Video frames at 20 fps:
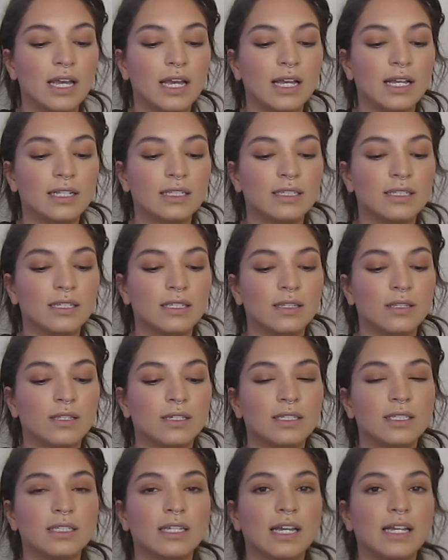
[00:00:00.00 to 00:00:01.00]
It's the
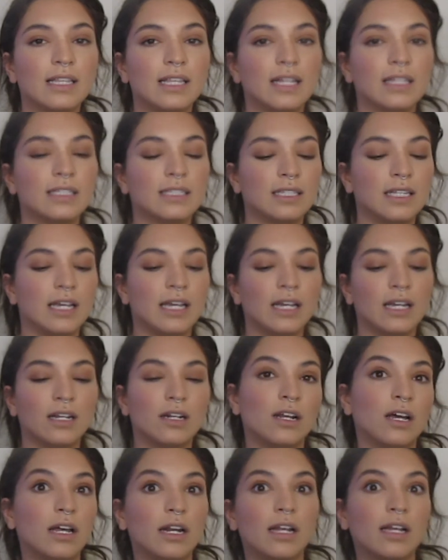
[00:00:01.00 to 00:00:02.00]
side that's like
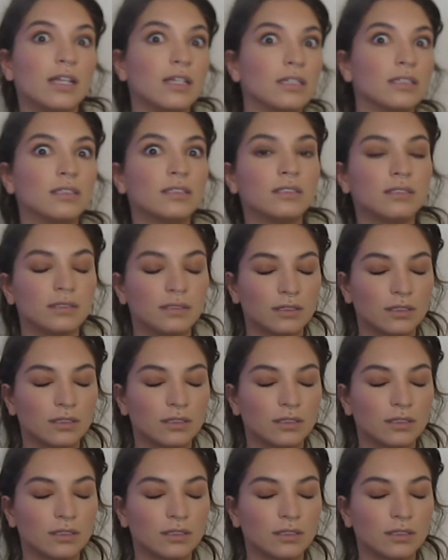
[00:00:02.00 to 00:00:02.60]
not as